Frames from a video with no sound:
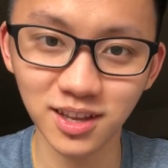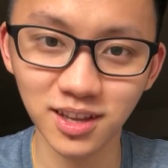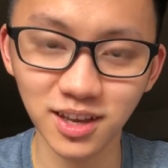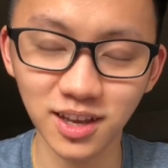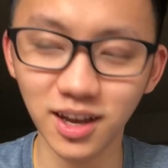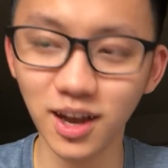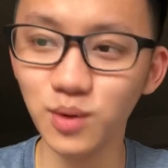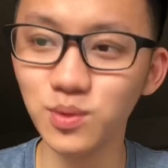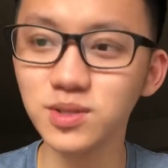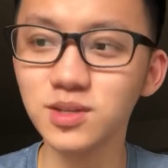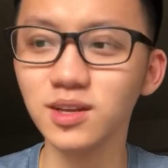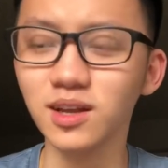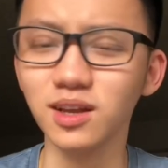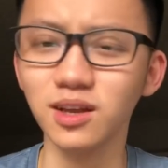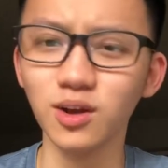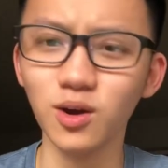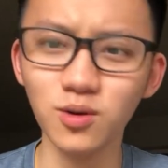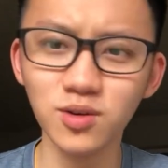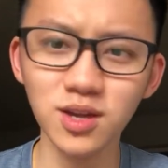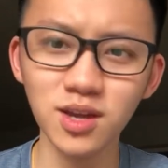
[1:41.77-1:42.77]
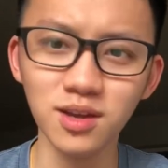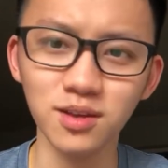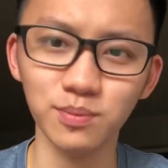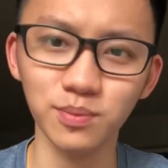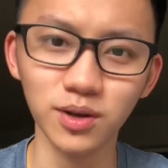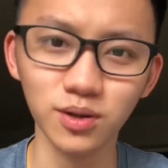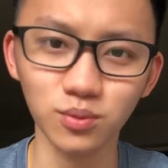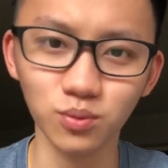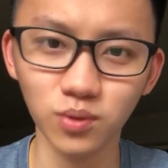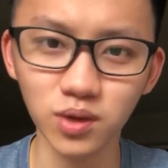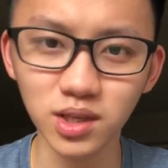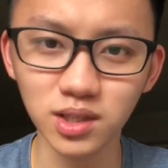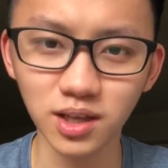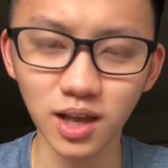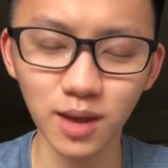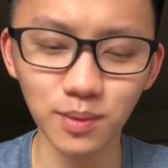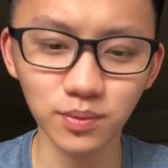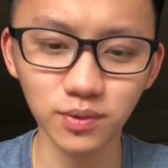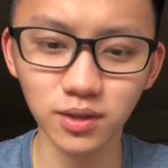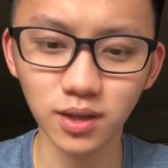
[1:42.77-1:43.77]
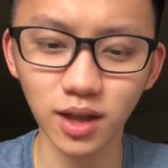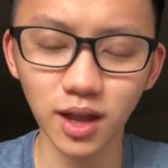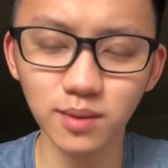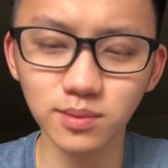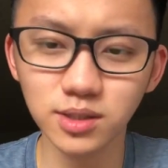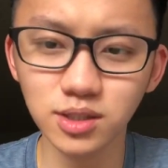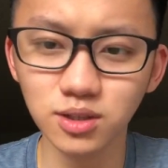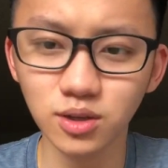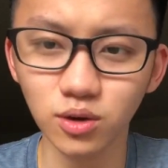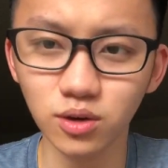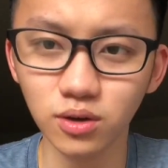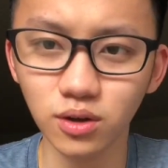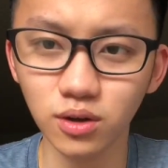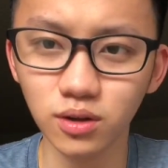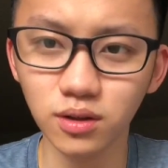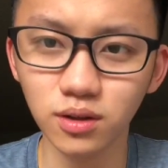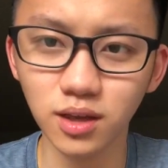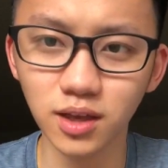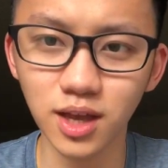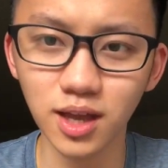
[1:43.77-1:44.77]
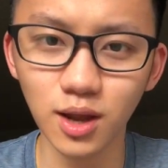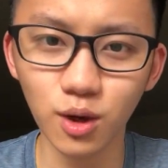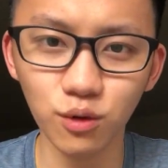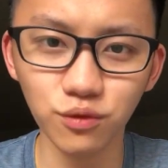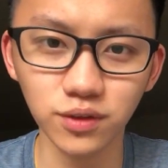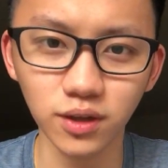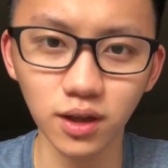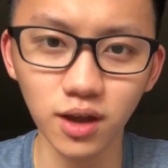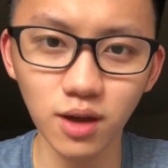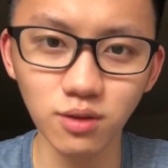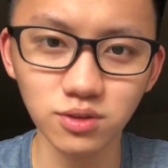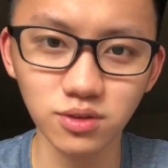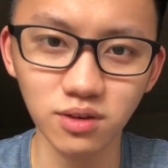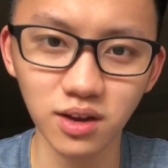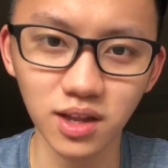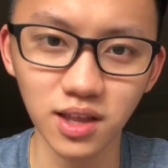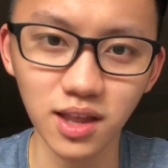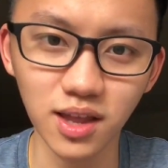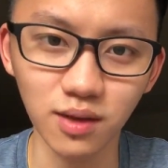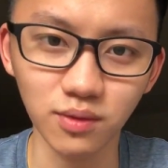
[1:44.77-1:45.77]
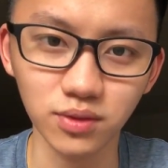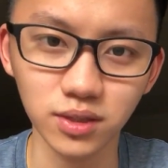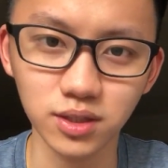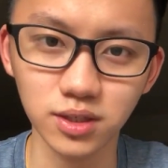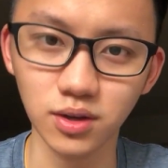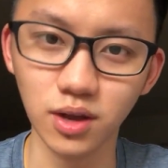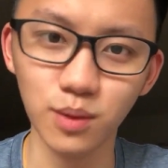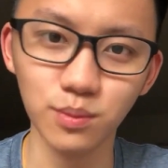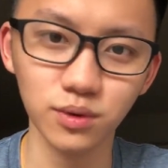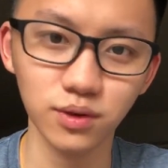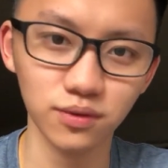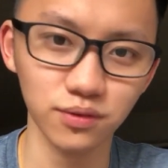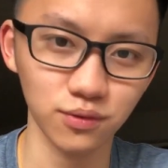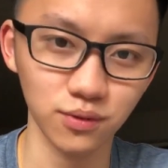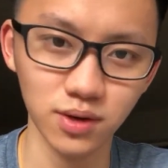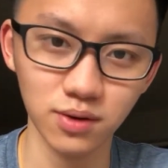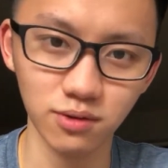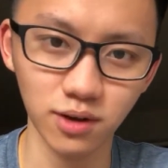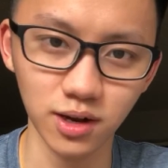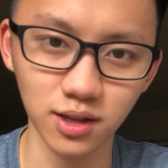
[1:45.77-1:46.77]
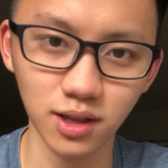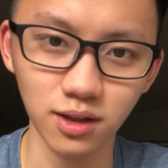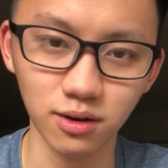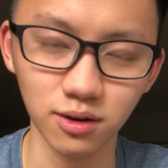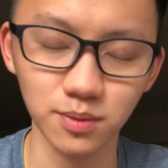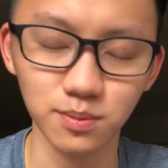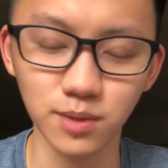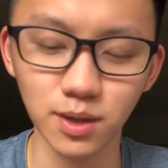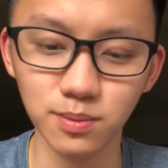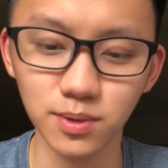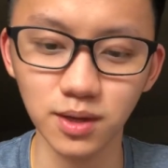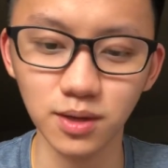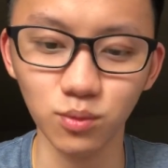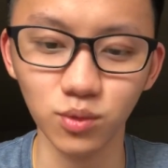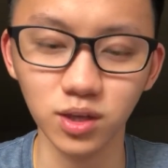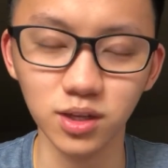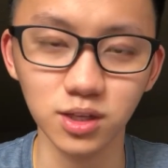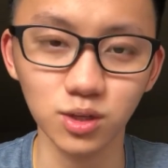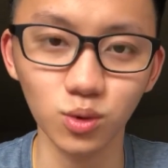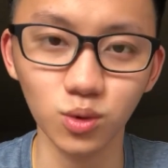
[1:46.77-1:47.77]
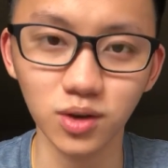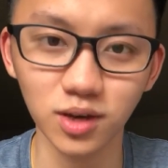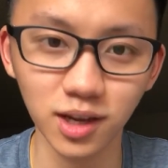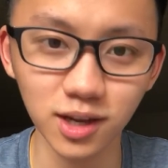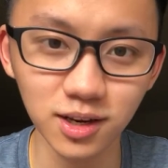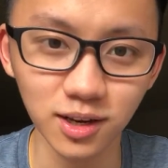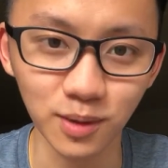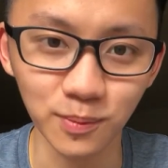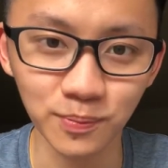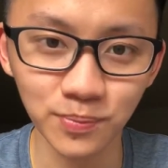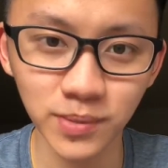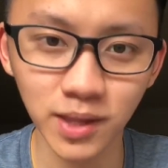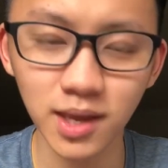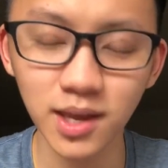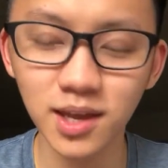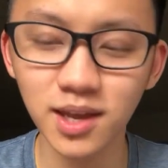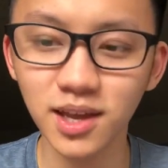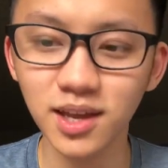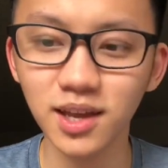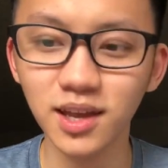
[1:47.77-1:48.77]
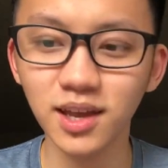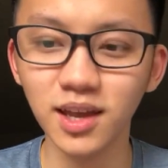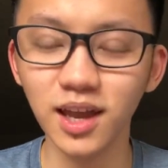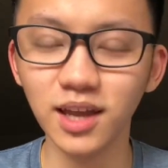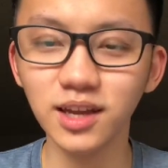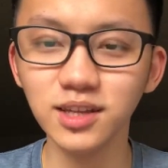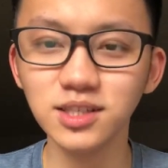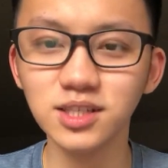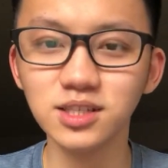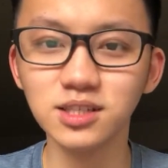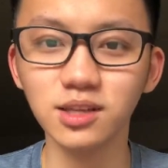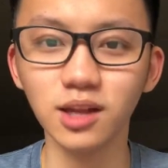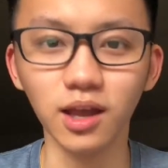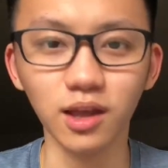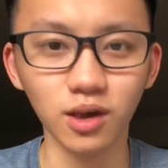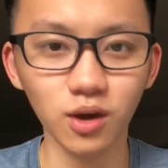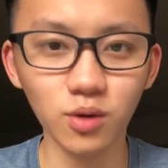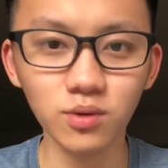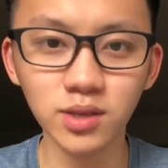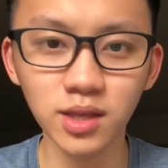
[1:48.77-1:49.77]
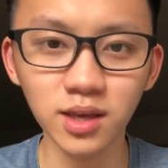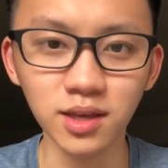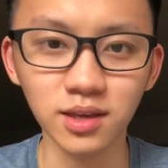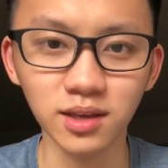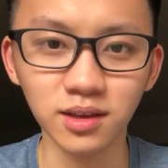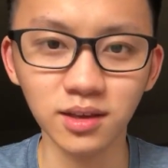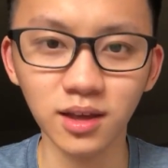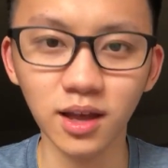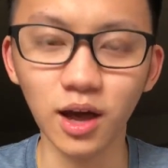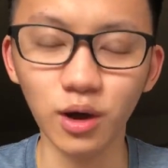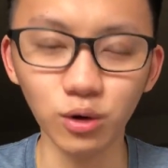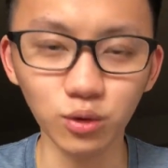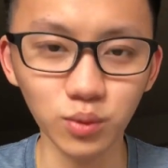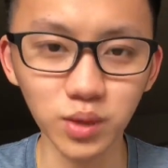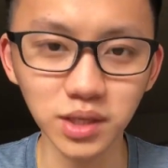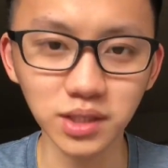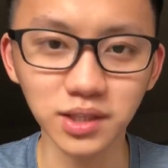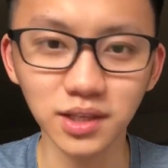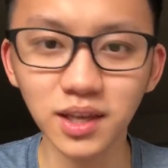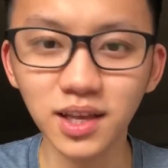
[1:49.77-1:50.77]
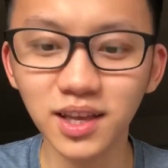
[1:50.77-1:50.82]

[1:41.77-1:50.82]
I was like, okay, but wait, I'm just gonna get out of the house right now. So I'm not free right now, then maybe we can talk later. And then she's like, okay, I'll wait.